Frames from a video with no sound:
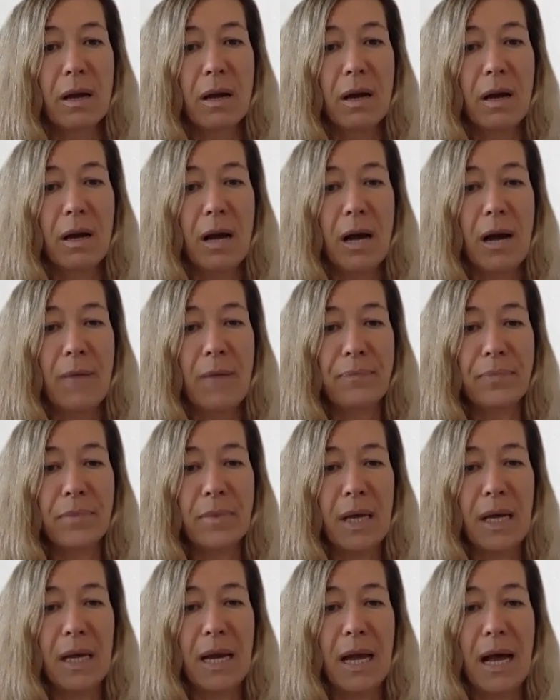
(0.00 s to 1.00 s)

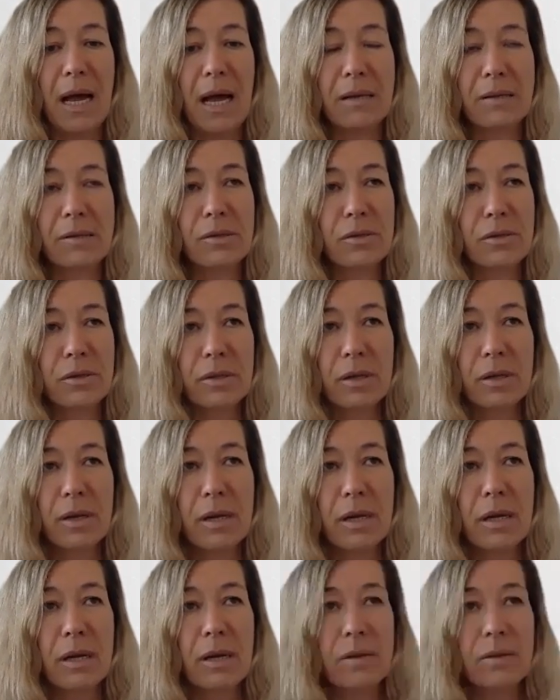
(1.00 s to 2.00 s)
It has
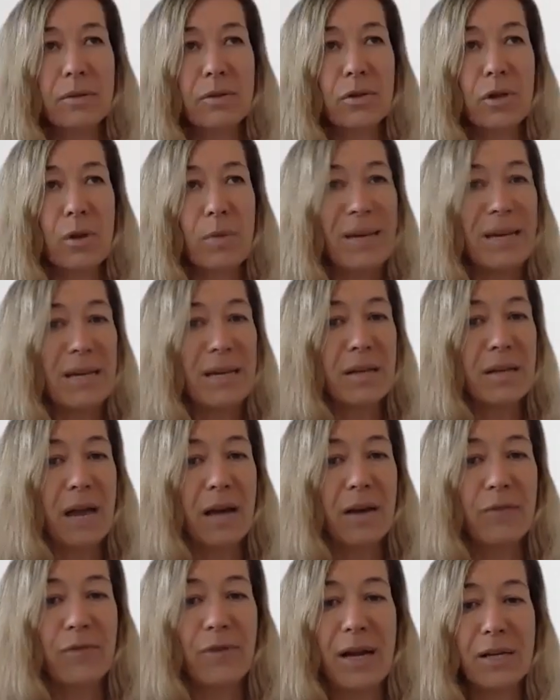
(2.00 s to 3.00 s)
so many
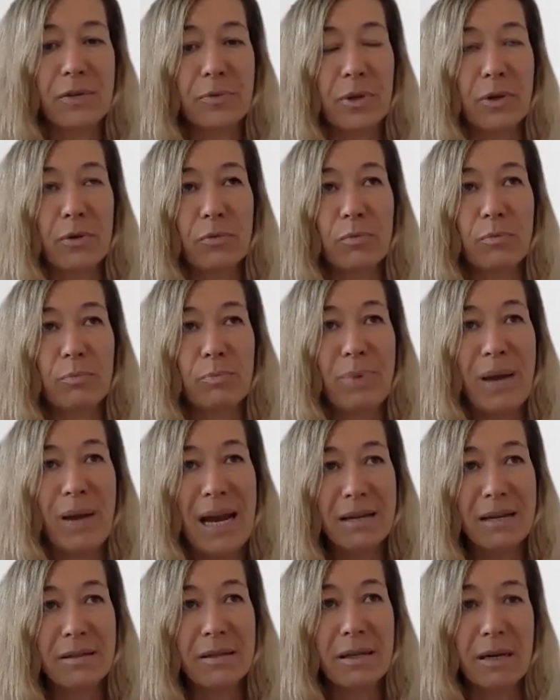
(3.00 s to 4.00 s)
side effects. We're
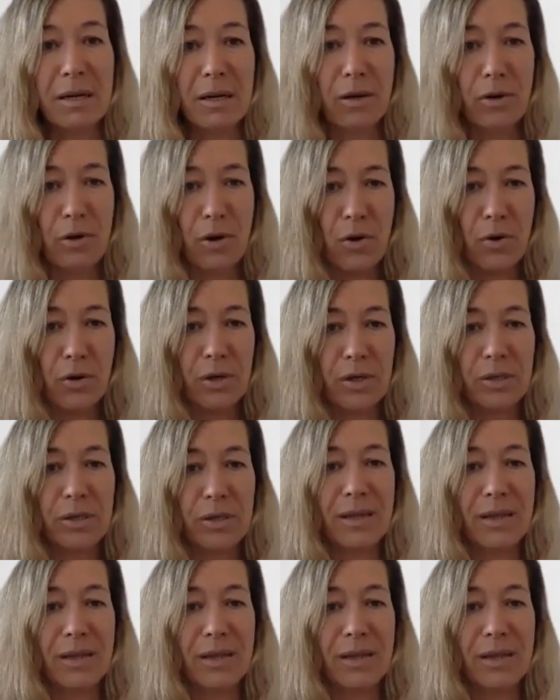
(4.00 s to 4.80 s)
basically noticing